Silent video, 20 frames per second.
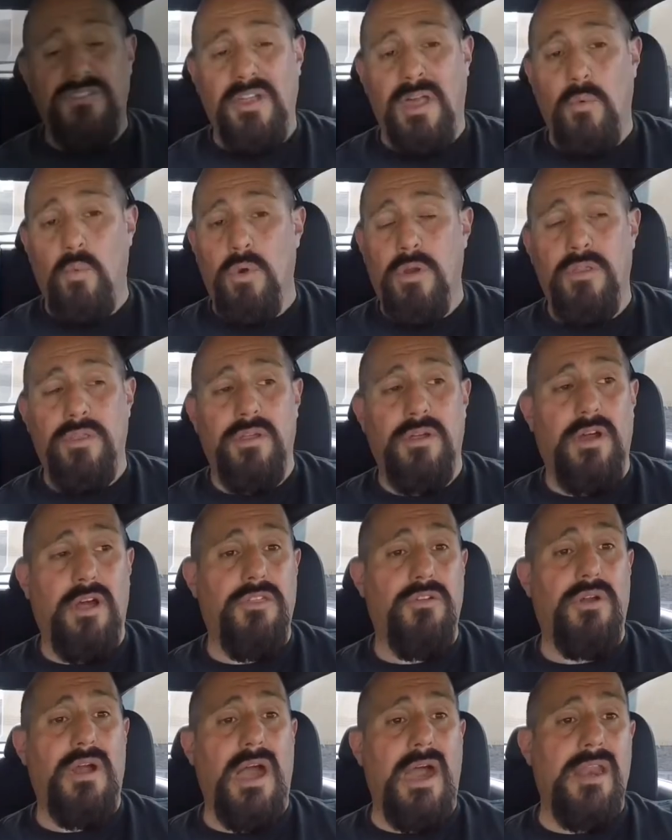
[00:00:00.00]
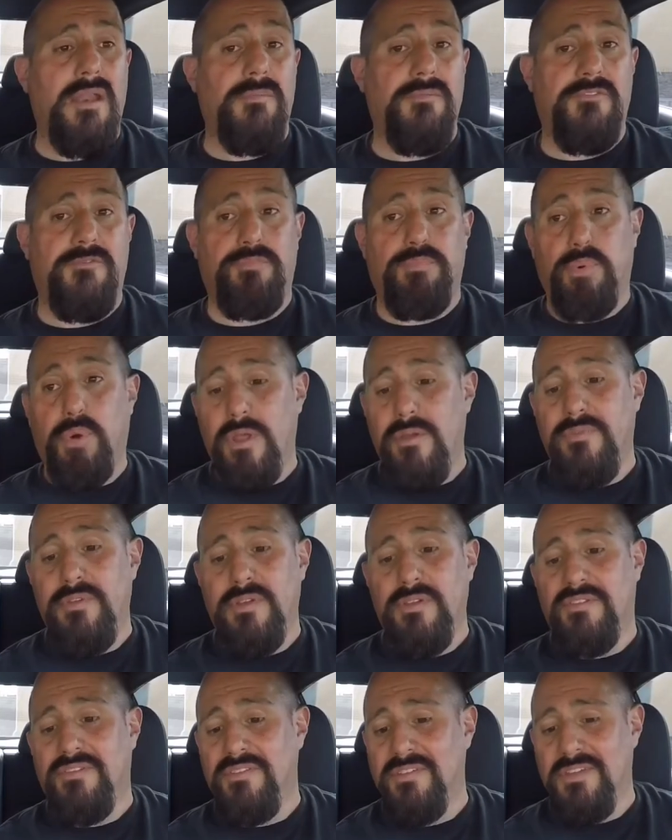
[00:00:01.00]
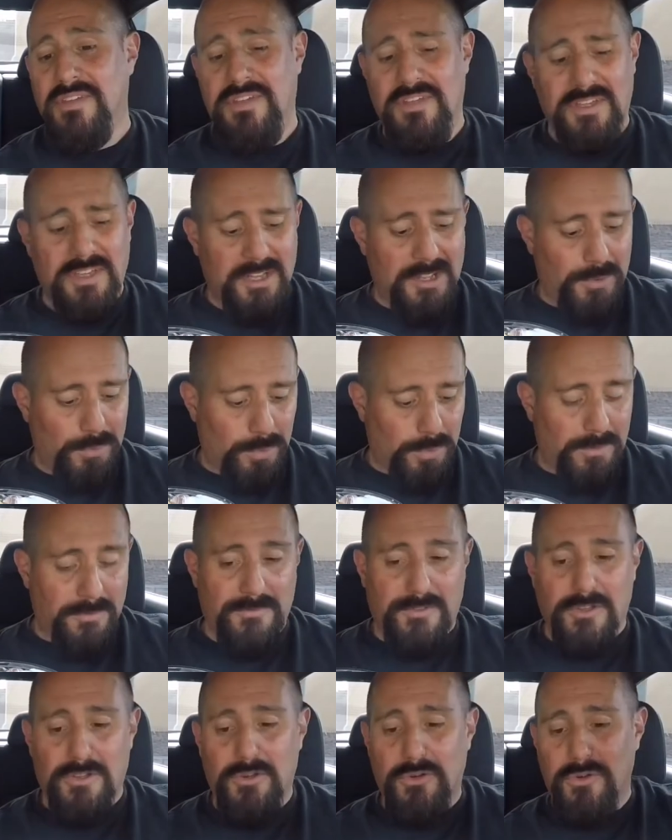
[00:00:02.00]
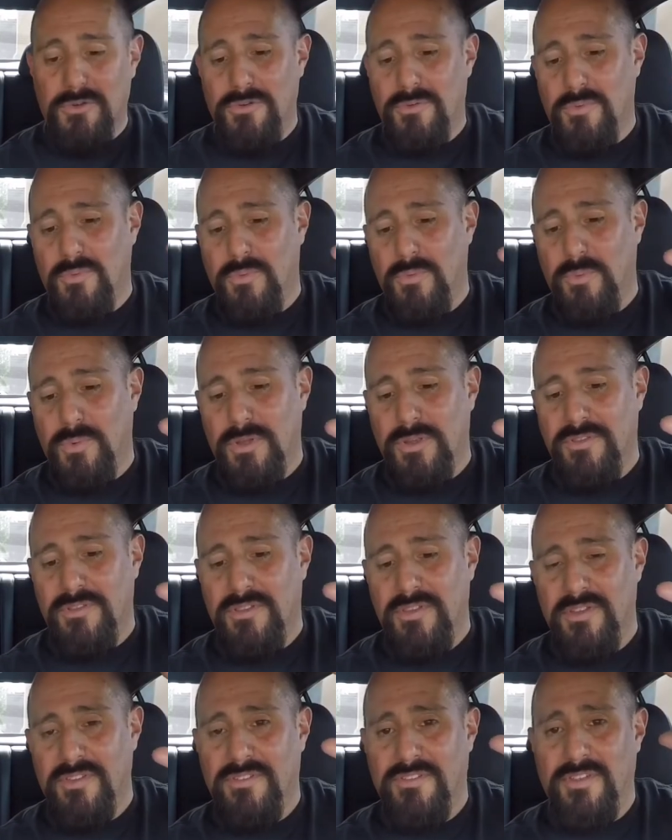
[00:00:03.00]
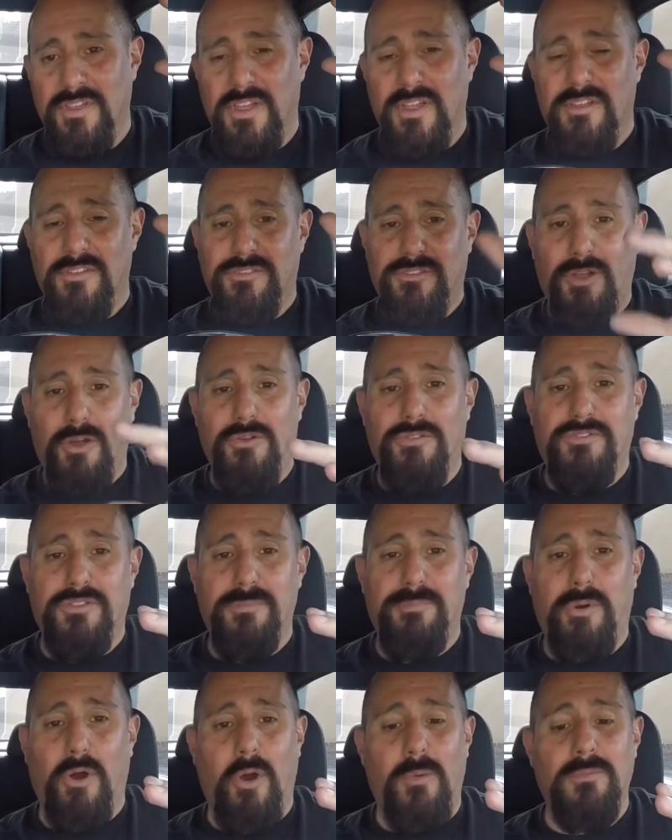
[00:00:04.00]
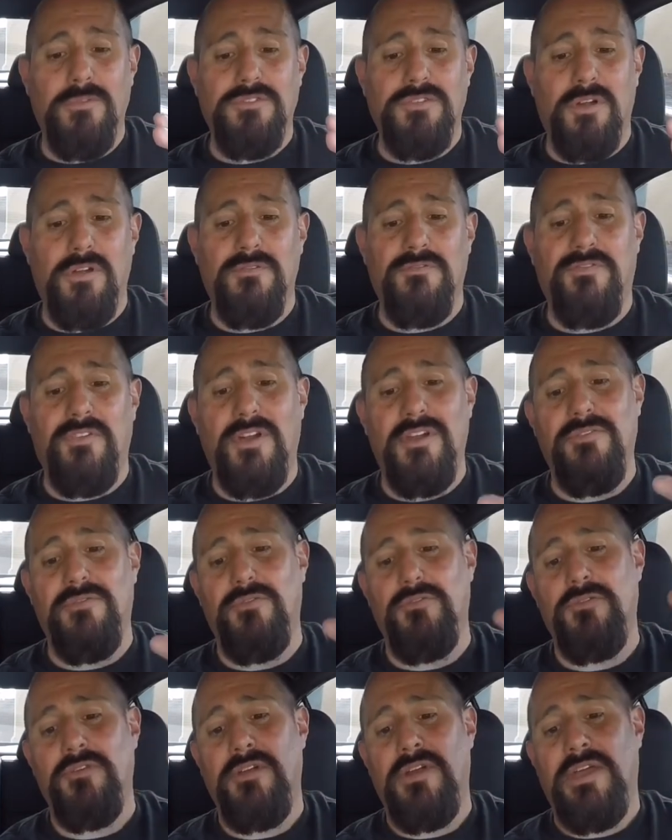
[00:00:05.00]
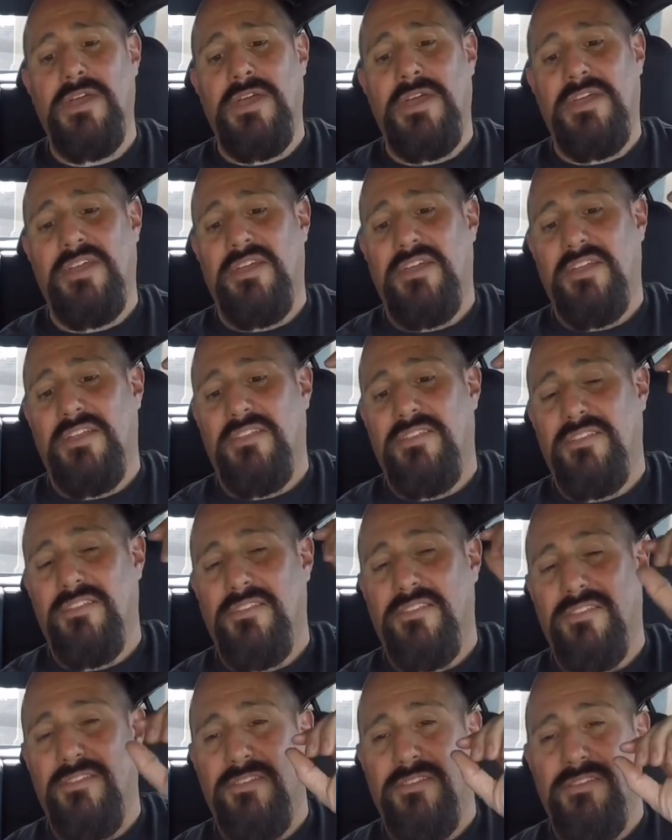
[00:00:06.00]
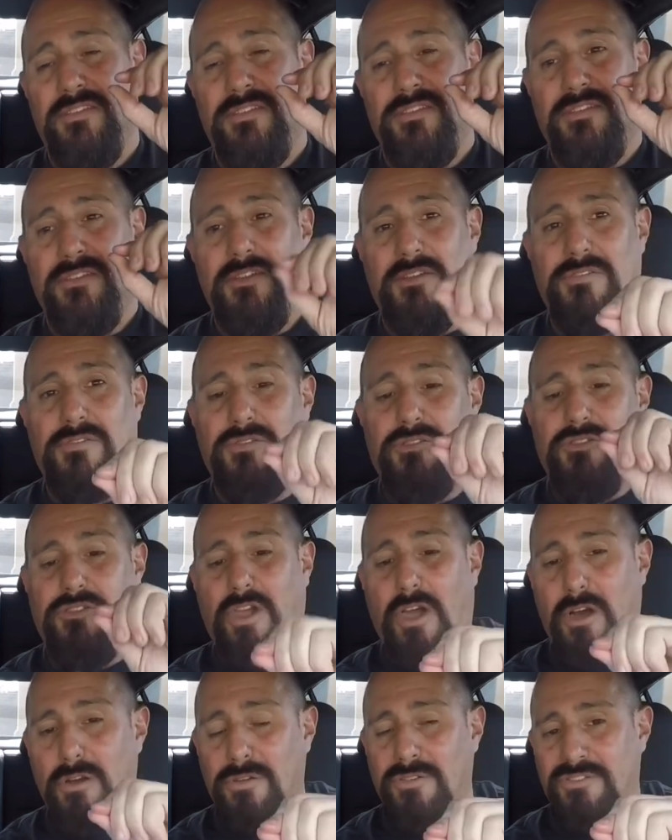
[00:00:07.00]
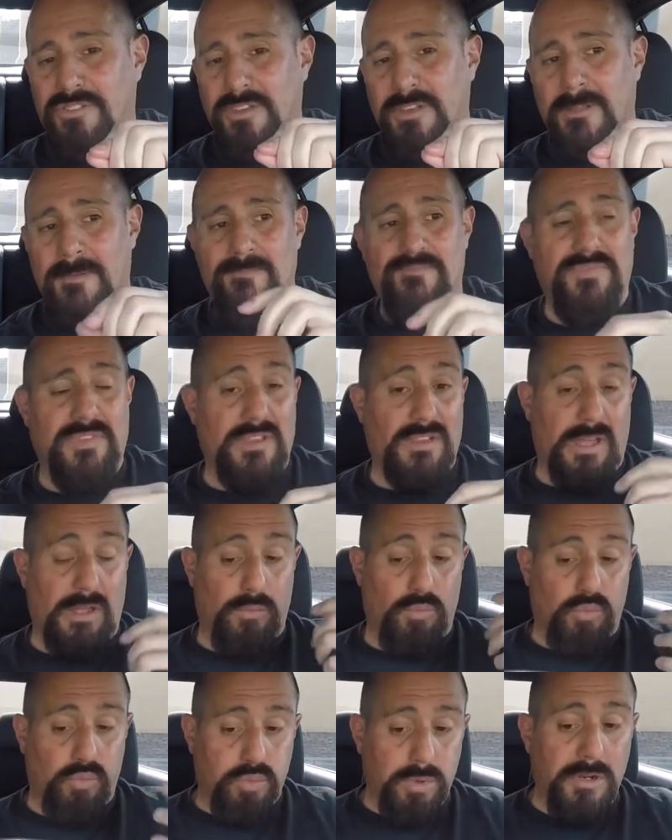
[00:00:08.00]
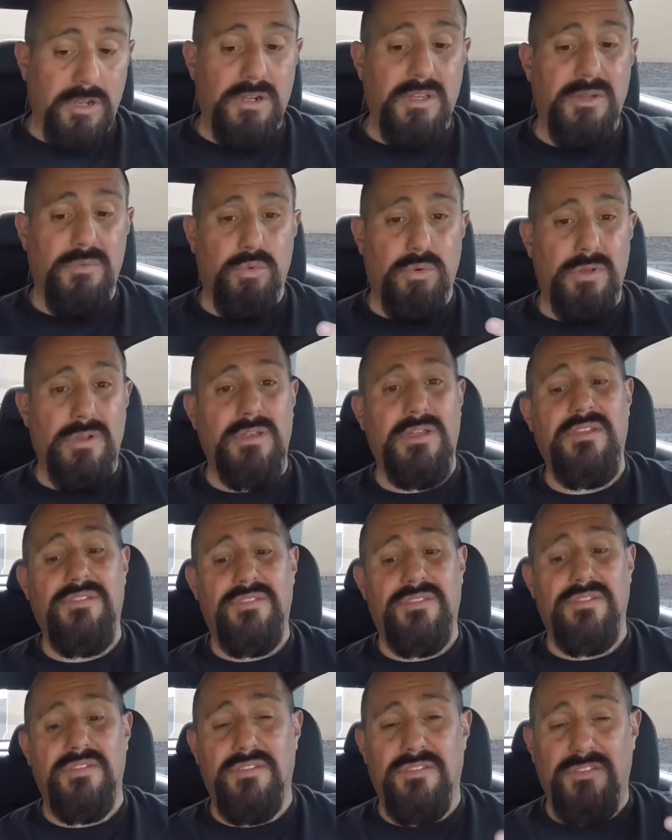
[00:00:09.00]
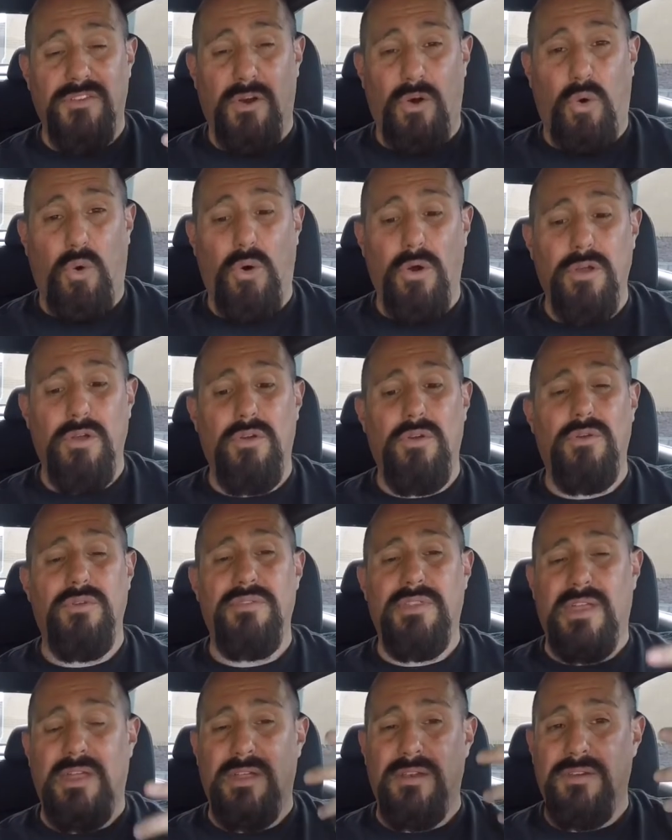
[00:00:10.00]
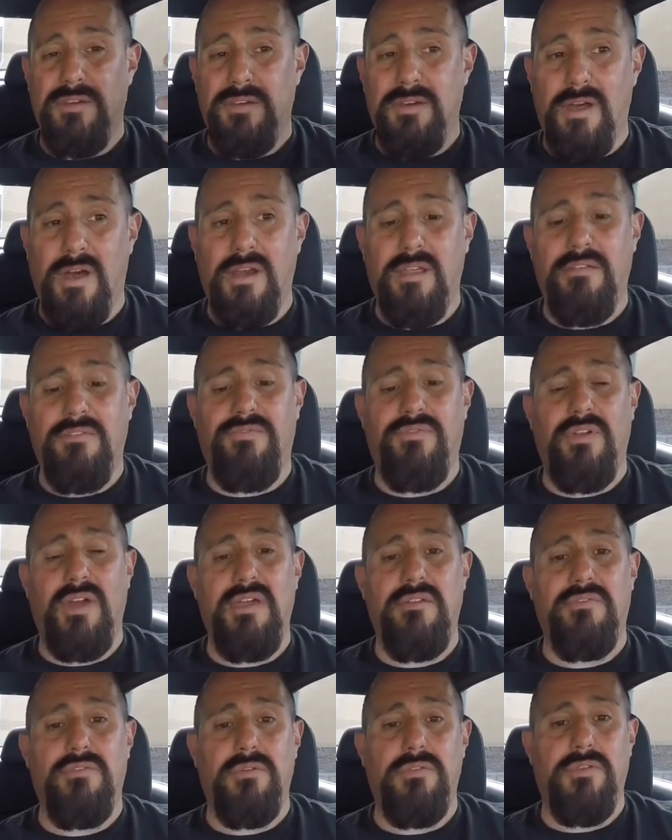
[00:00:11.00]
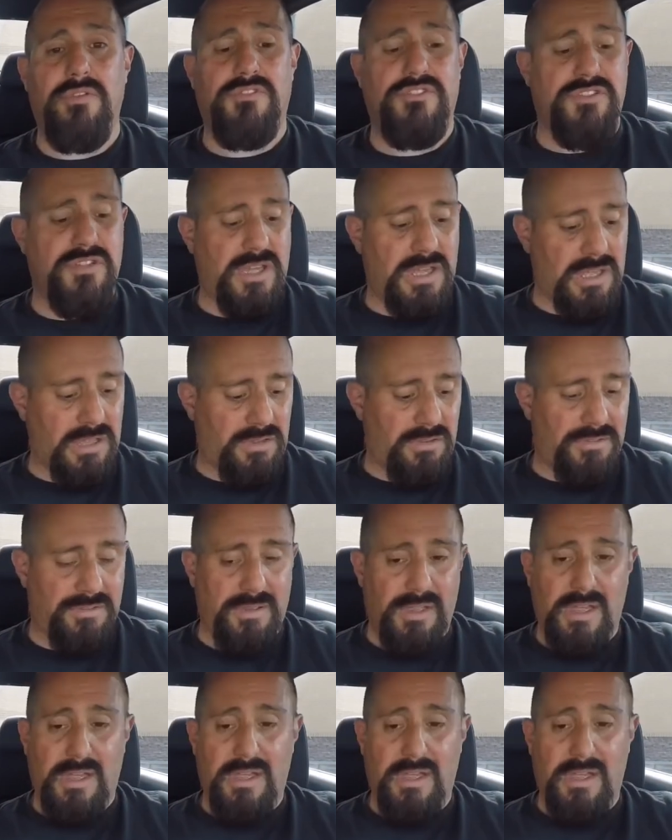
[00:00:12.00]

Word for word: like one of the other items previously reviewed with this toasted Parmesan flavor. The toasting like really releases the oil, that nutty flavor of the cheese.